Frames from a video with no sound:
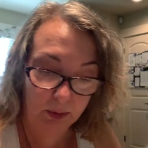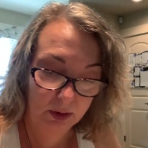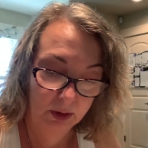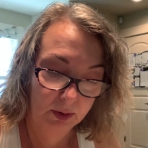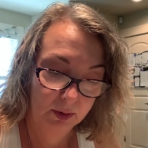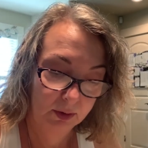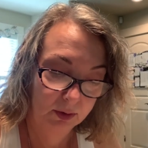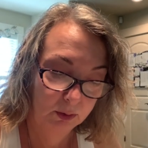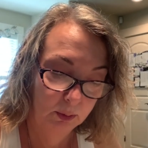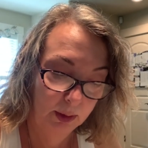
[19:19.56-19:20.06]

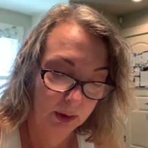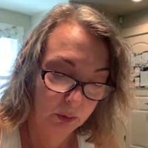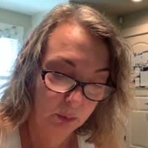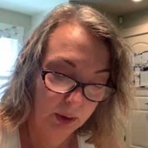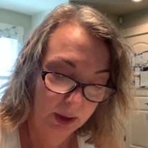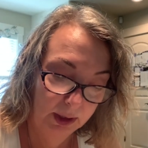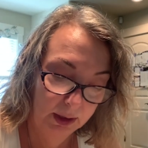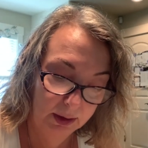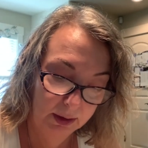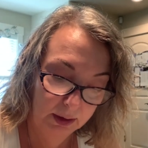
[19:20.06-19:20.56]
these. So I
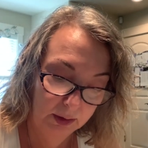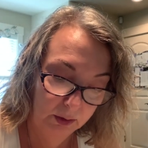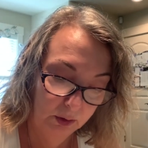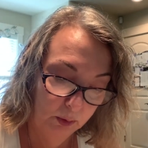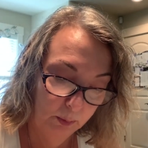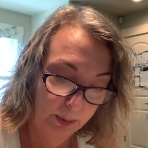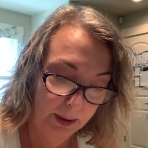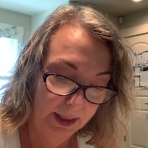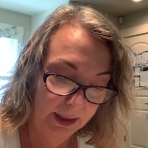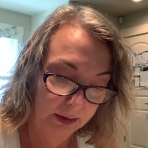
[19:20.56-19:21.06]
created a
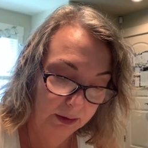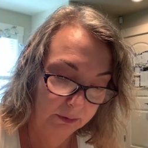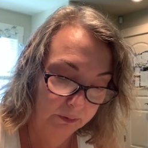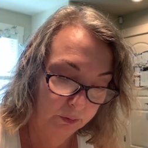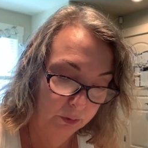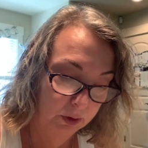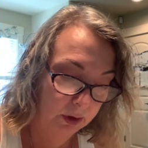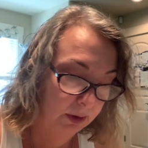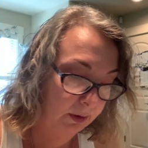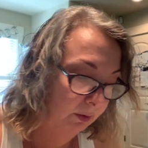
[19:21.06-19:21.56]
little palette
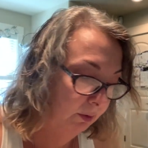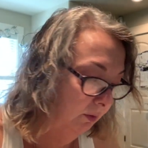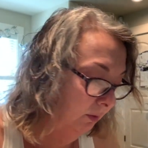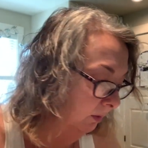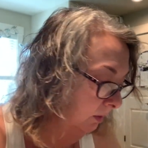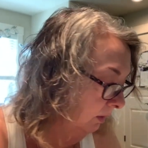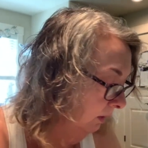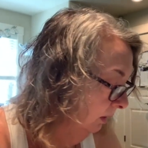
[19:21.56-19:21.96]
for these.